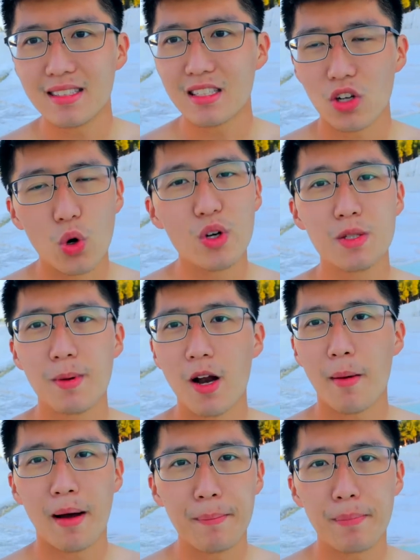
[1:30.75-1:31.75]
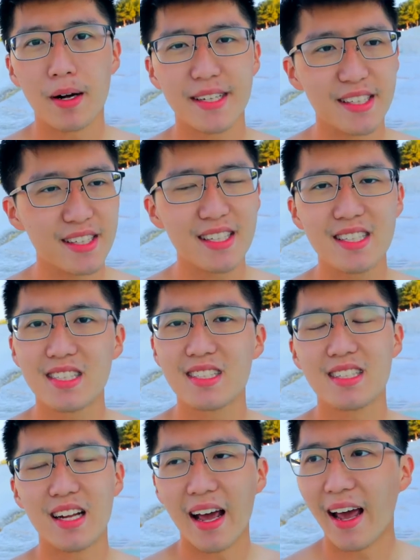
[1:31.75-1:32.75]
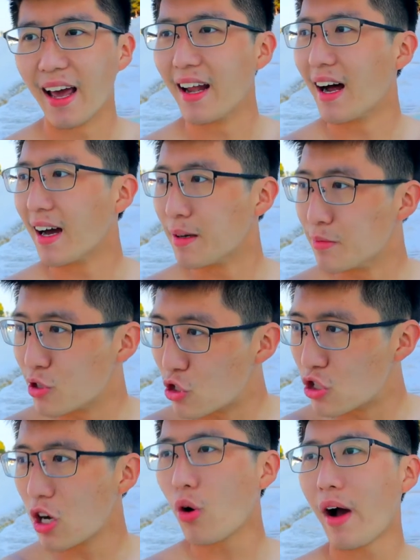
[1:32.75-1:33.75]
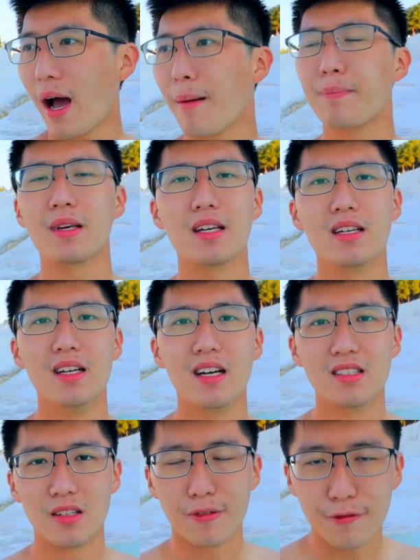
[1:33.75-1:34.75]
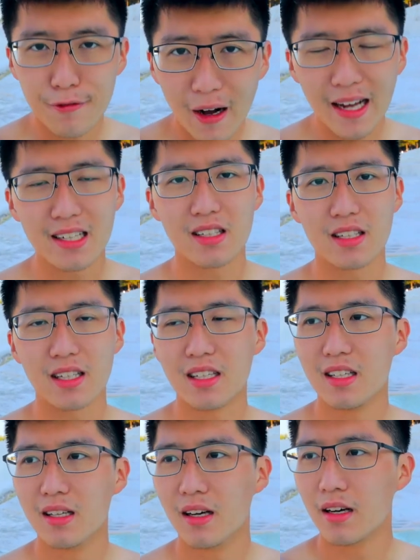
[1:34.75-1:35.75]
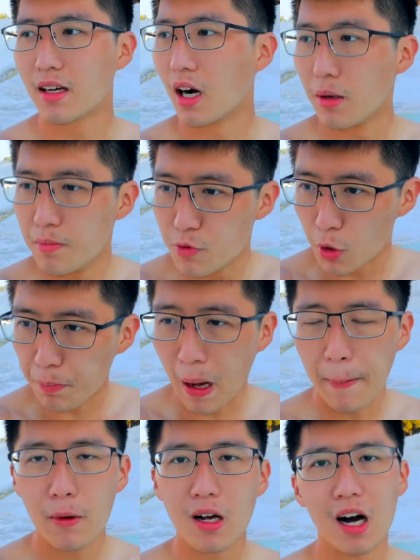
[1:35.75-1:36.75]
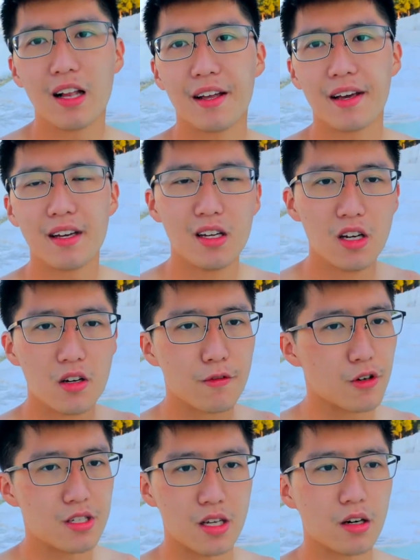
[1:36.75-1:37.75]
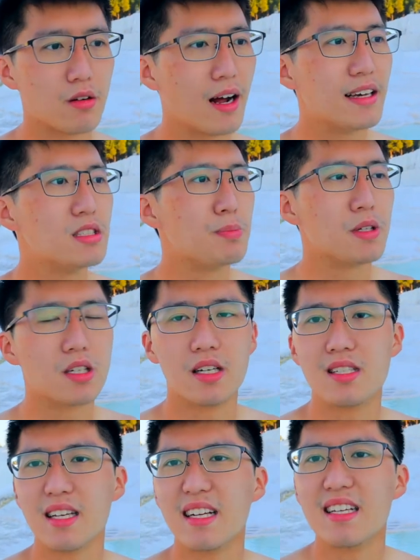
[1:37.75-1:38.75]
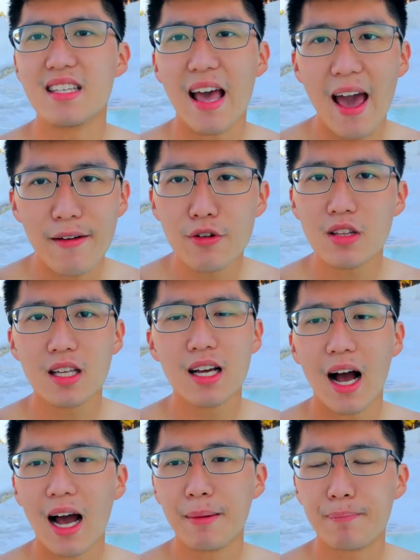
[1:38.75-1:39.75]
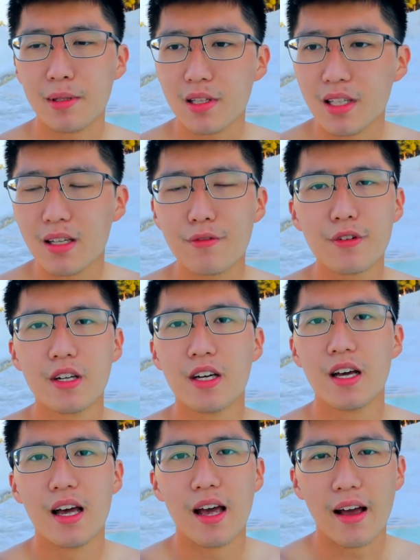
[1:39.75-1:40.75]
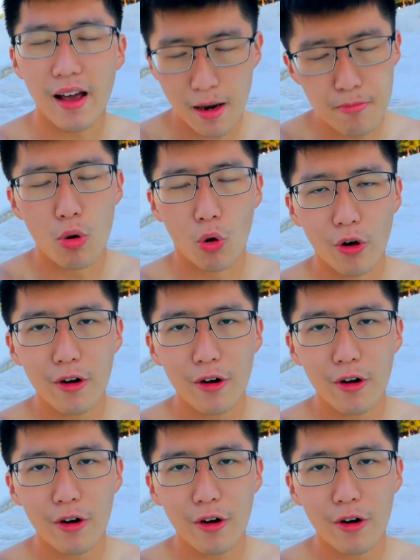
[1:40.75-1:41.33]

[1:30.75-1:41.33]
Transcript: has always been on my bucket list and I am so happy to finally come to Pamukkale for sunrise because it is everything I believed and more.